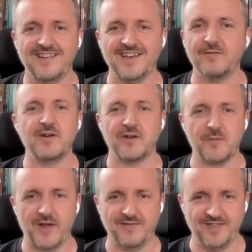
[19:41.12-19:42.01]
We're not going
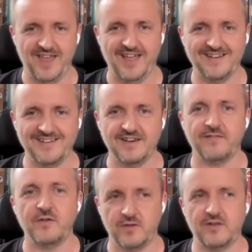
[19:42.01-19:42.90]
to pay for that.
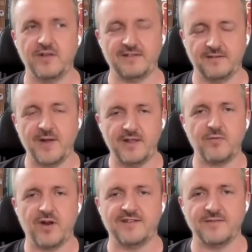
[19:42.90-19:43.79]
If you get to make your
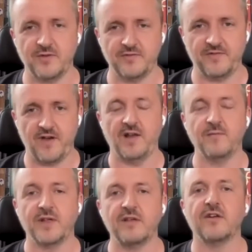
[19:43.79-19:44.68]
Predator movie, fine,
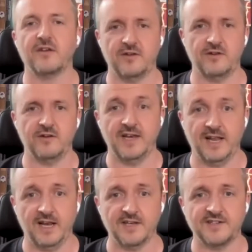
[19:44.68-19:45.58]
but you got to do it in
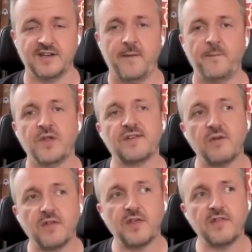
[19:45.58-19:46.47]
English.
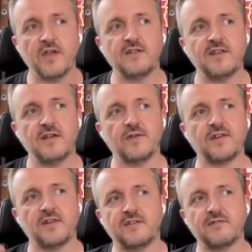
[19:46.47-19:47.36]
So I think the idea was
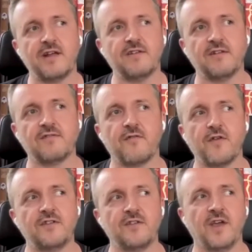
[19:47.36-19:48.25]
the director has
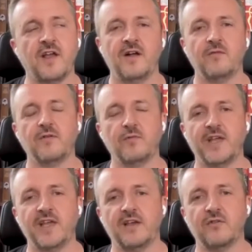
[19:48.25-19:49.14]
referred to
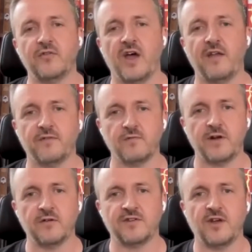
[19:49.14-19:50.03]
what he called the Hunt for
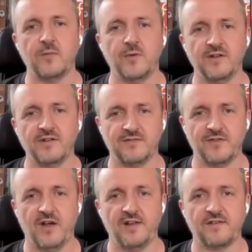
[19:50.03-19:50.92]
Red October
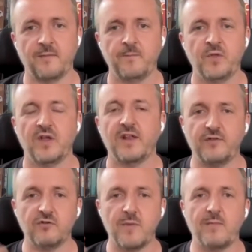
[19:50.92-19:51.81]
device, If
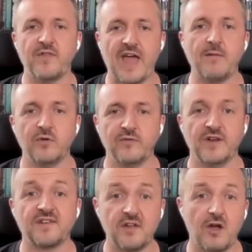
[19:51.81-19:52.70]
you remember that movie,
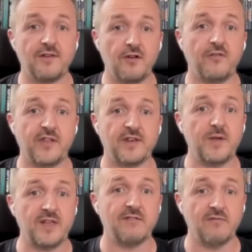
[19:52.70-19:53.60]
it starts off they're
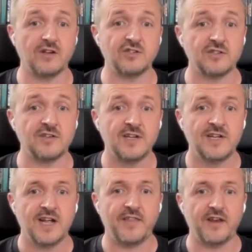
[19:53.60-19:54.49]
speaking Russian,
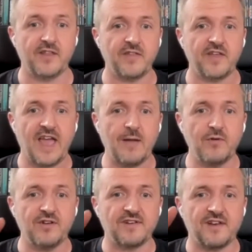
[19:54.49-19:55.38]
and then I think the
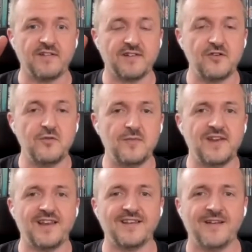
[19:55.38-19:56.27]
camera just kind of zooms
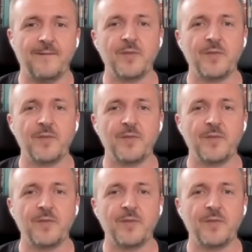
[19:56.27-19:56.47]
in